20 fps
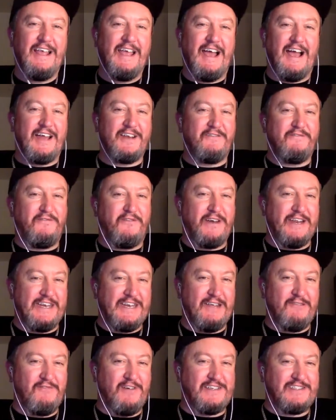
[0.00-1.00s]
And the funny
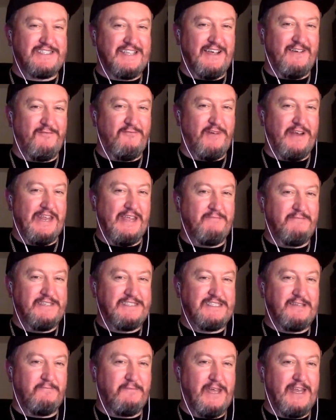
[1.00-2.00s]
thing was that when he missed
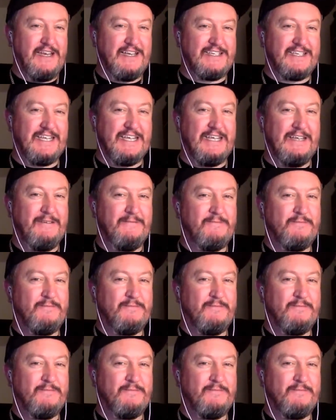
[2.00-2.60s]
the penalty,